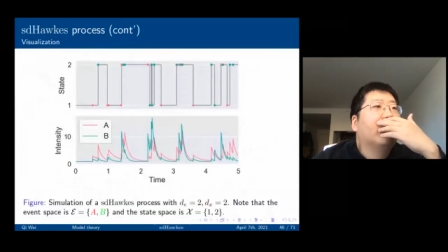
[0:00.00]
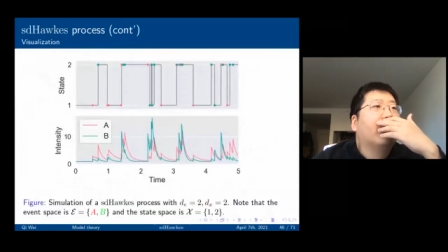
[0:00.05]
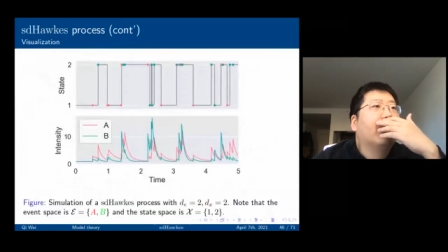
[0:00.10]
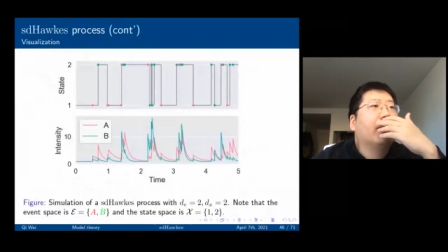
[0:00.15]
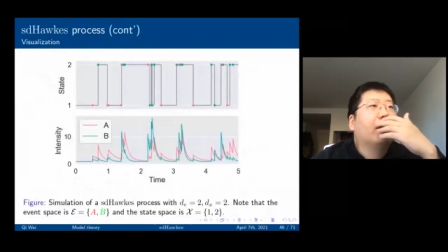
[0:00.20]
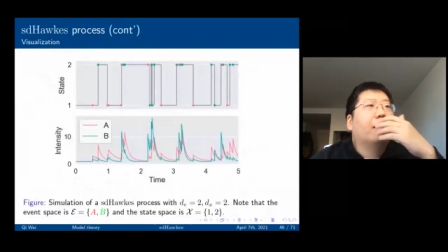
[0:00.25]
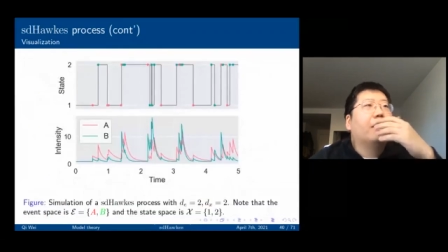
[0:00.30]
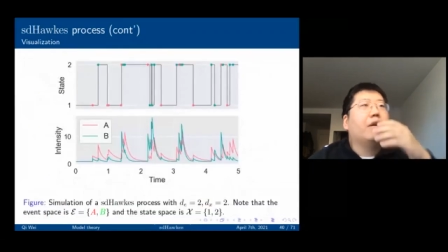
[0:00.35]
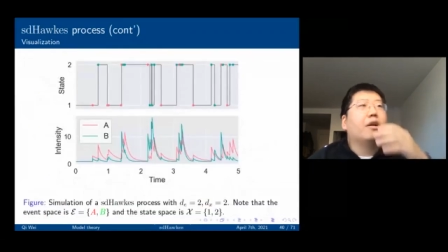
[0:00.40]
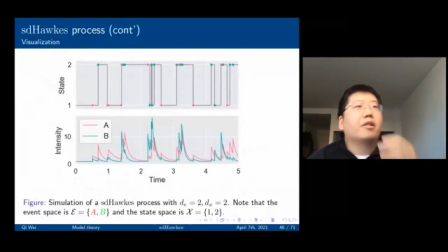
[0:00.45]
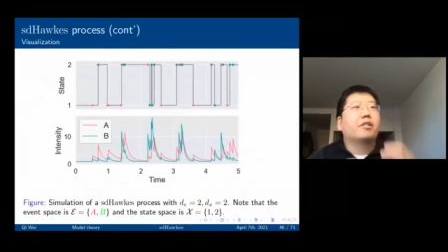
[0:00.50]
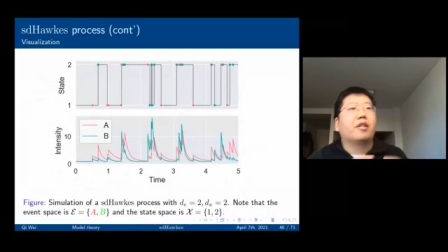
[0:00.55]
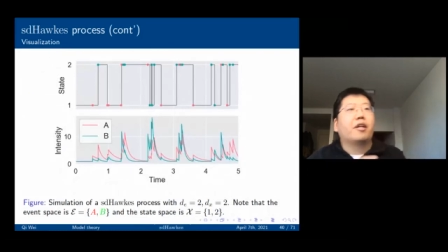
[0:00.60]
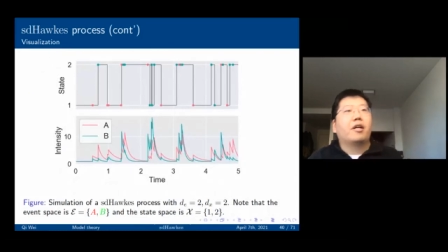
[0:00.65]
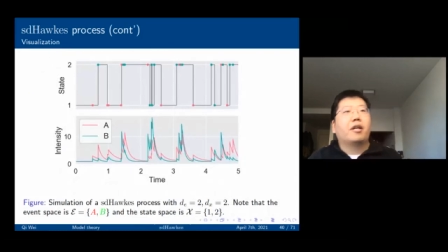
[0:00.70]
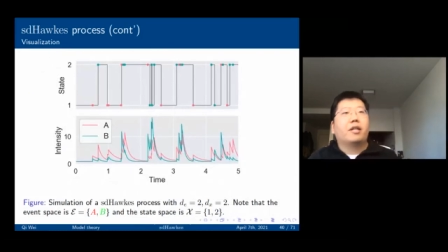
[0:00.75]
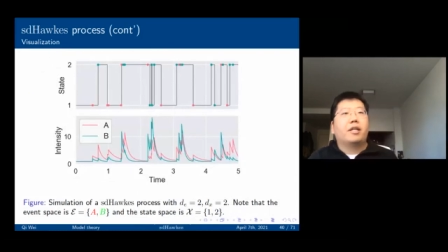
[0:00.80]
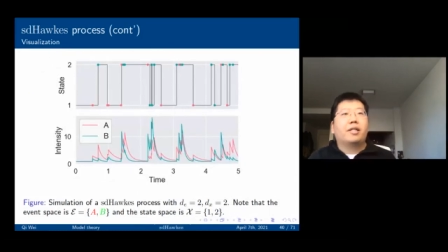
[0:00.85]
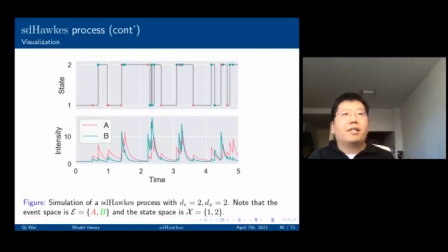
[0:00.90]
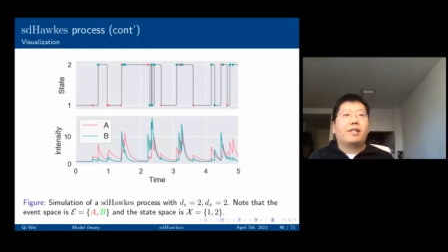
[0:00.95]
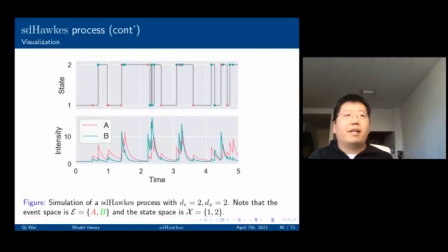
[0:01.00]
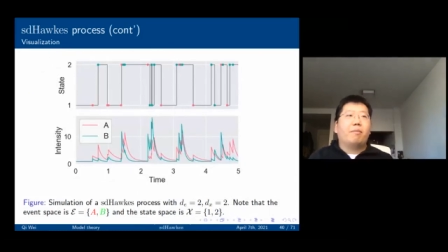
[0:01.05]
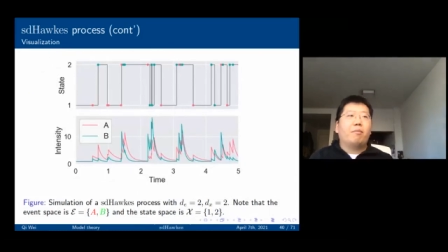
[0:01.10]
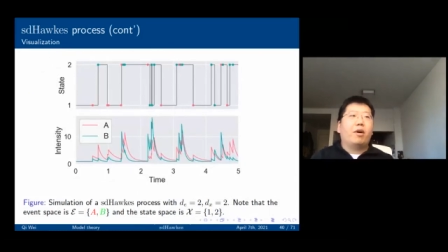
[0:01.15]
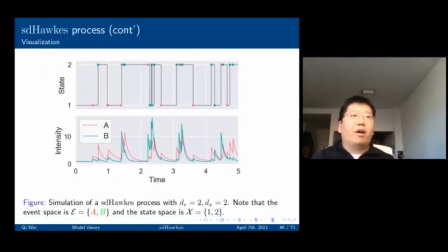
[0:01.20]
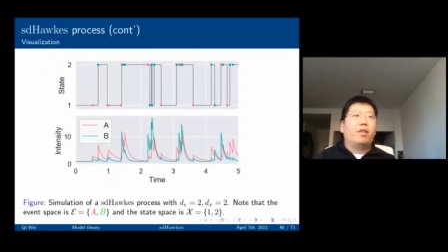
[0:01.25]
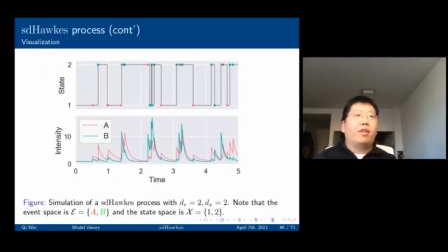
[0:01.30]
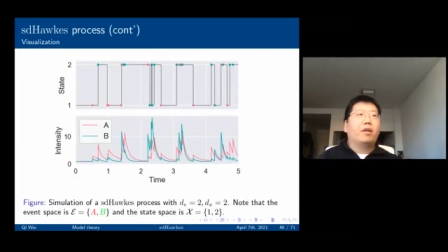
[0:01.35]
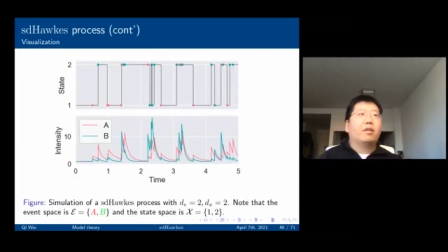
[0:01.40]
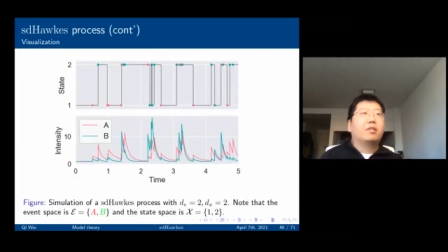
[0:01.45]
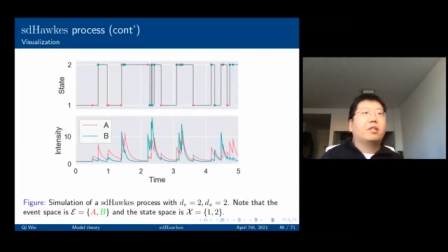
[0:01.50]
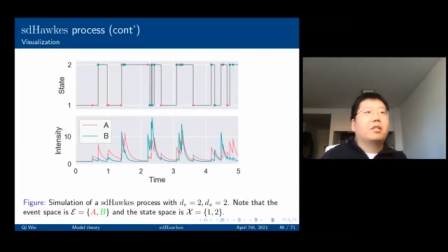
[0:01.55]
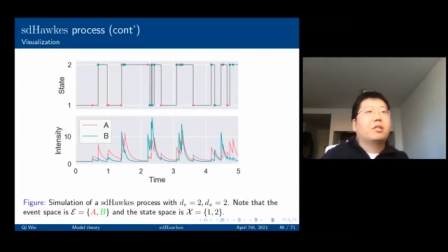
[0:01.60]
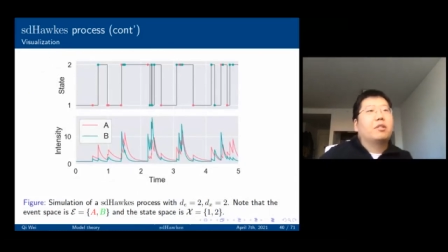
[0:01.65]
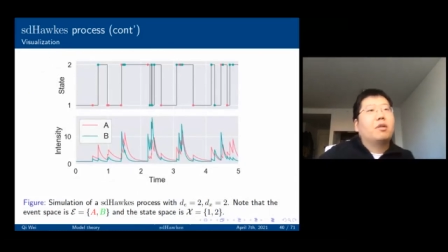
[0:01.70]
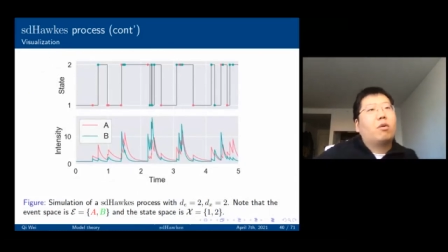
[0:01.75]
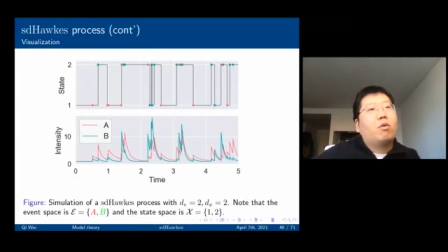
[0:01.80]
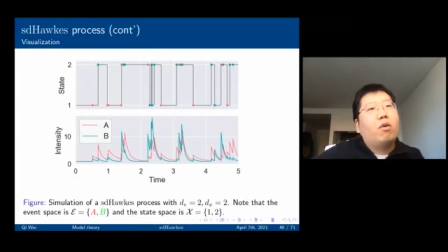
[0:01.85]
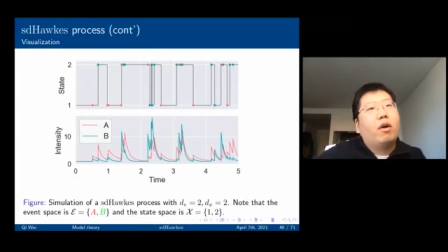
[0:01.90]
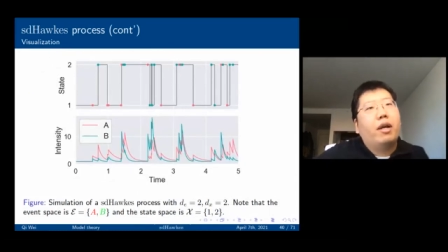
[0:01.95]
Here's the example. I think this is
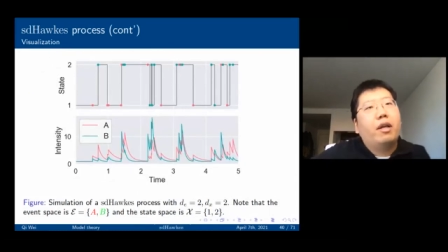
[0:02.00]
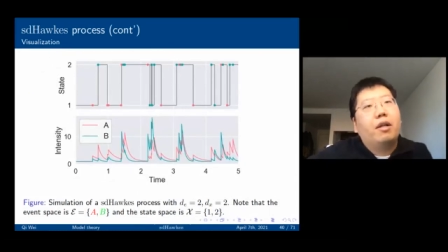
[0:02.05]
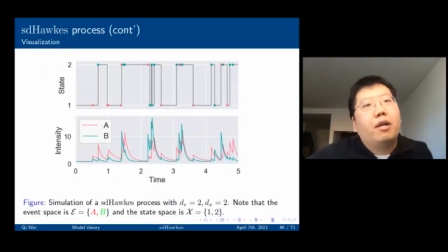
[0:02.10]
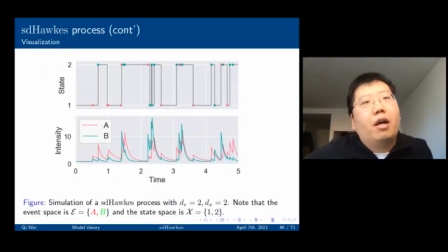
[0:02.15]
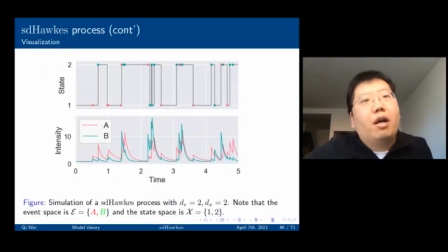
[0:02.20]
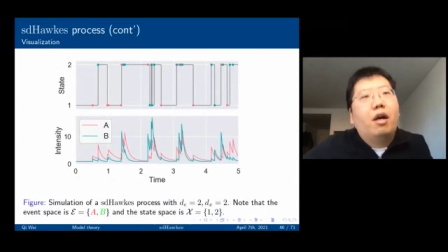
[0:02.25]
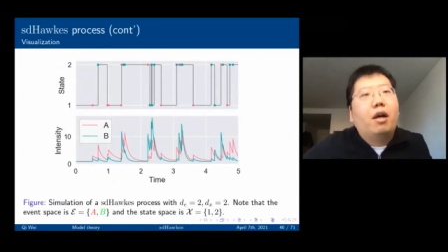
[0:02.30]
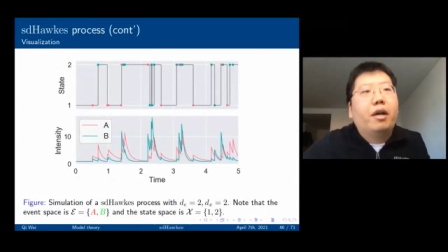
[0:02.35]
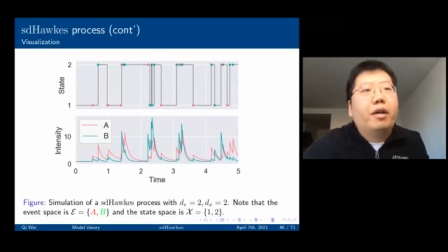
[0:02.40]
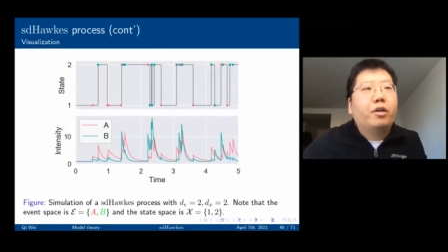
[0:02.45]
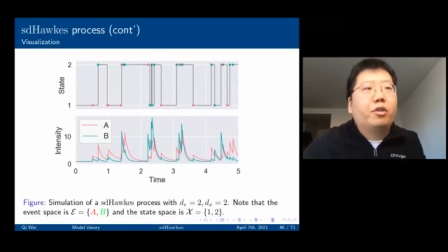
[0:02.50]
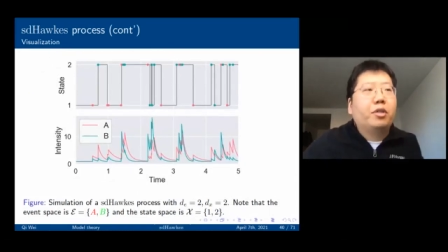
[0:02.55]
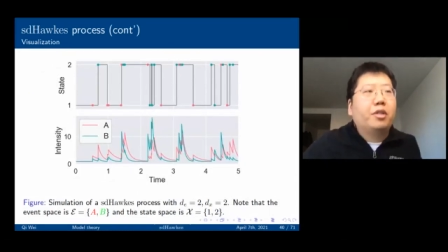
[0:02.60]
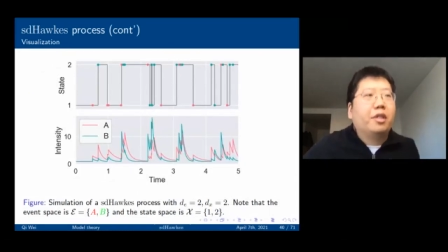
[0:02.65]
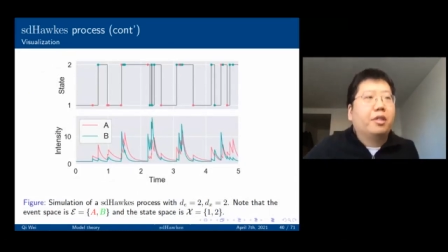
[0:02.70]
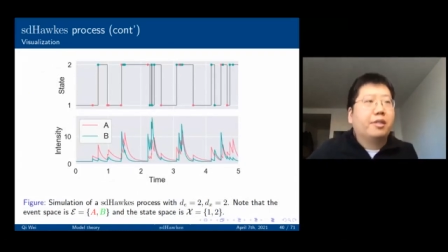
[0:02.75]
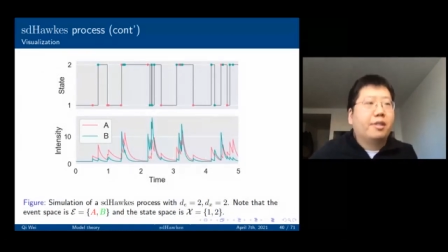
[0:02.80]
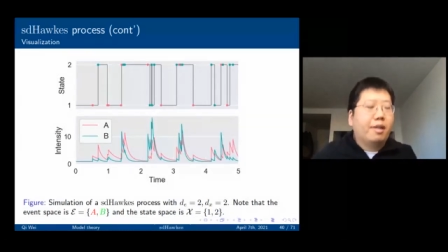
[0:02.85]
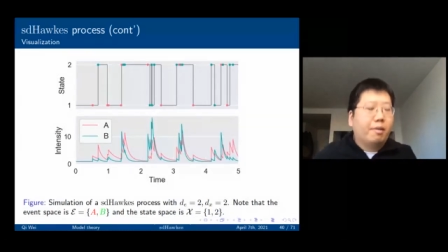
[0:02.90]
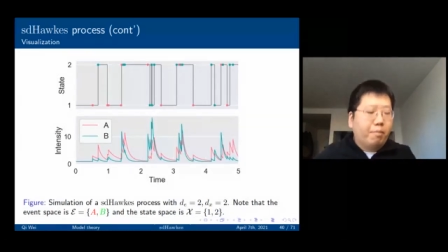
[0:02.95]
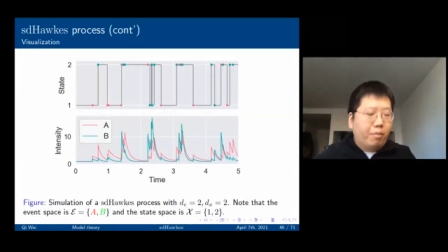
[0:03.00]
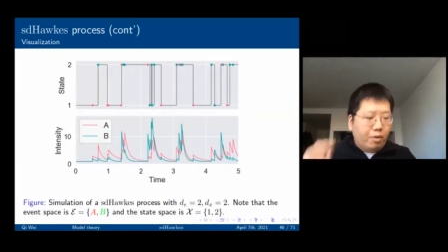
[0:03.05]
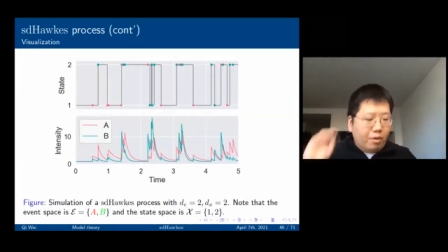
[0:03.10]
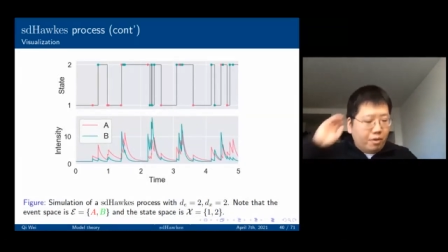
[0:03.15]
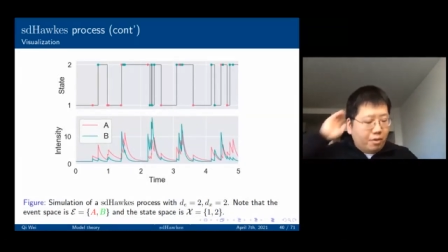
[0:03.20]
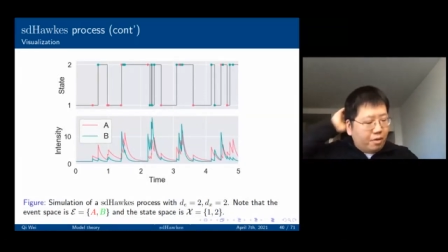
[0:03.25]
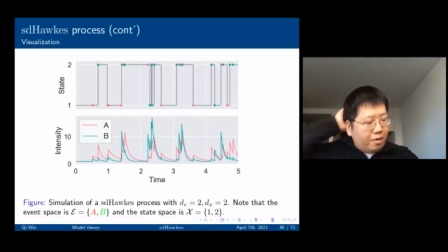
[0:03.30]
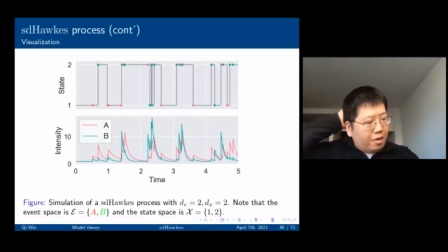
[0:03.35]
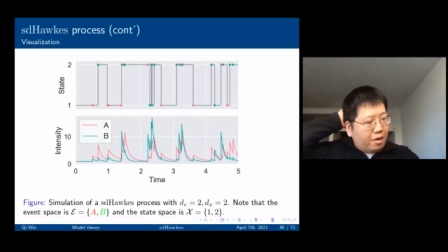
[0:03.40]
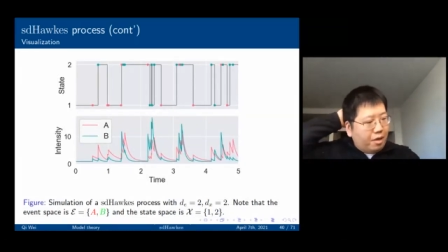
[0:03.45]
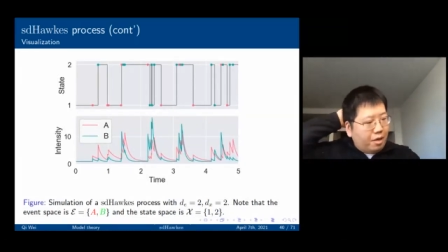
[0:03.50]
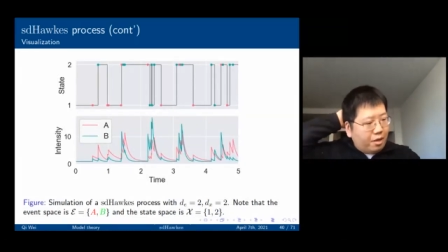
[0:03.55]
a quite interesting example